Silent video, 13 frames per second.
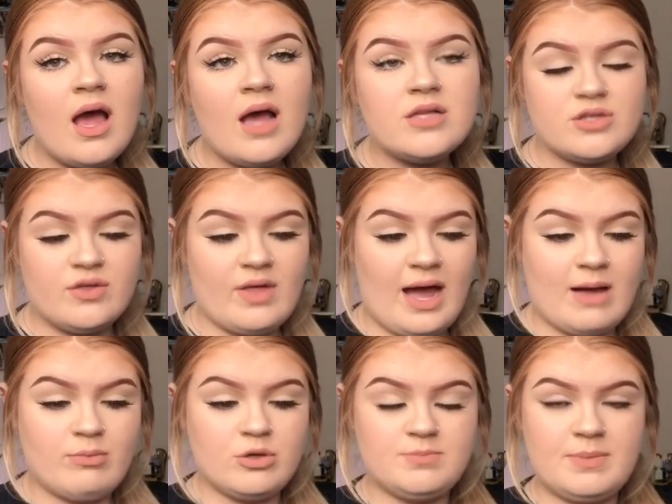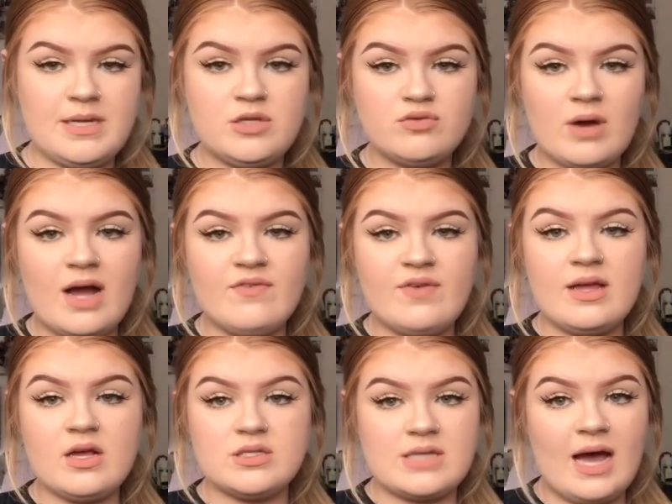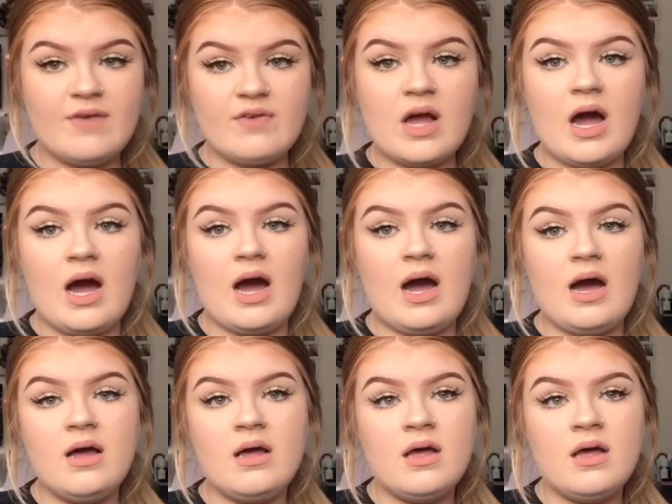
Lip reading: so that I would be driving, because I have a car